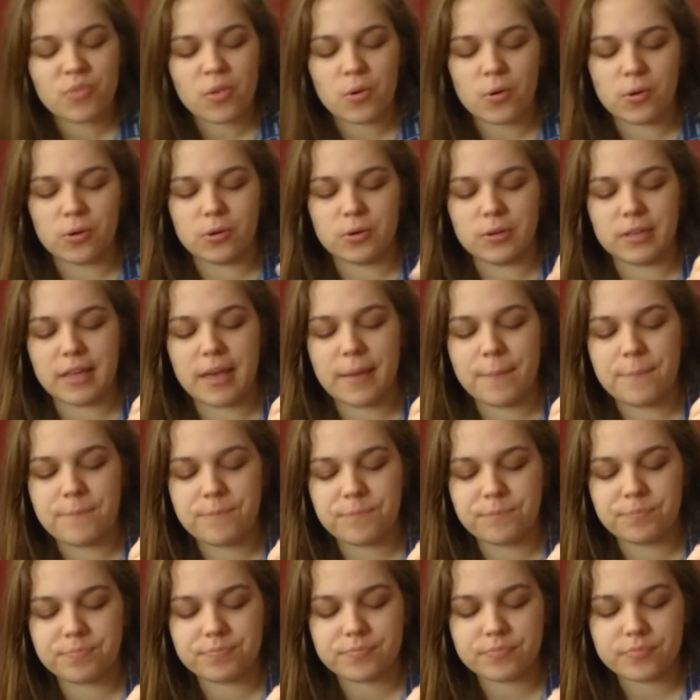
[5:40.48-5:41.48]
Oh yeah.
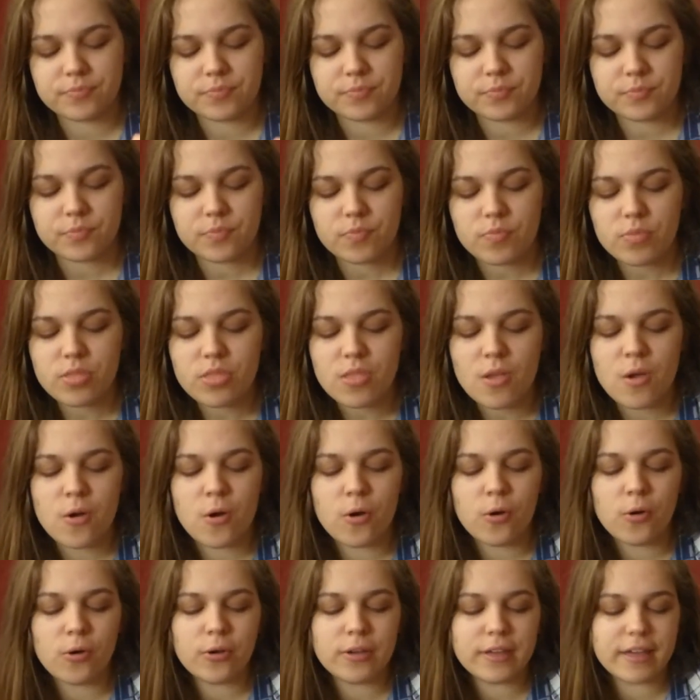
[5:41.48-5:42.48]

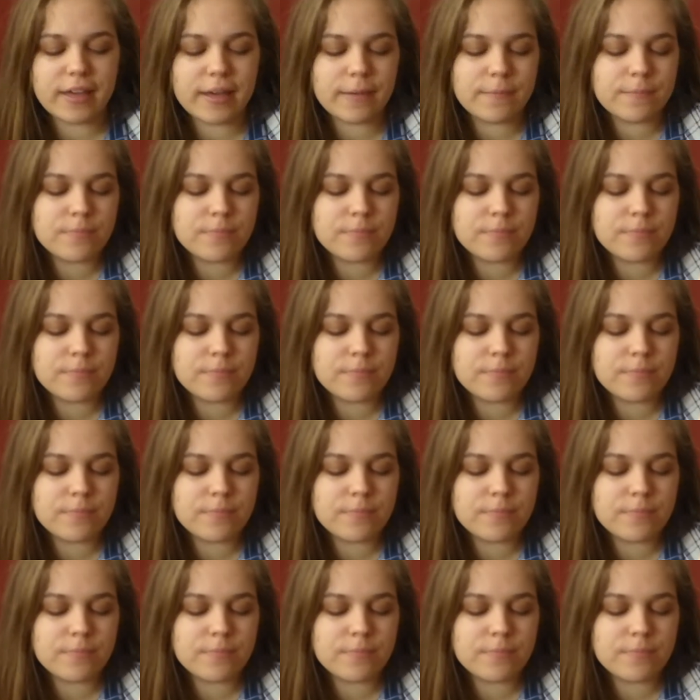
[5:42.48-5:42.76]
Oh yeah.